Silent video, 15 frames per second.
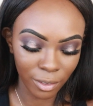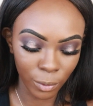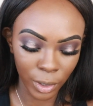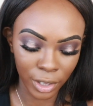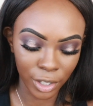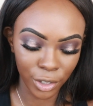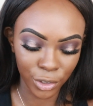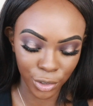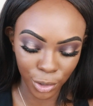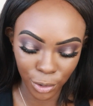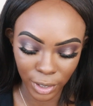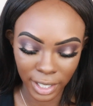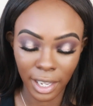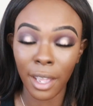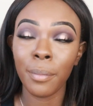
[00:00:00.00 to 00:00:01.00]
what they're
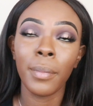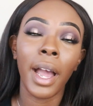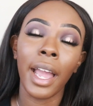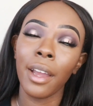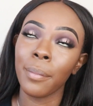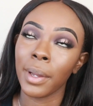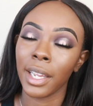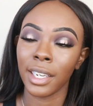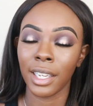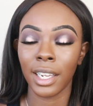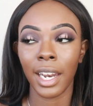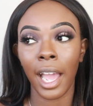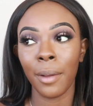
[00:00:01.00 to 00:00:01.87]
doing, in my opinion.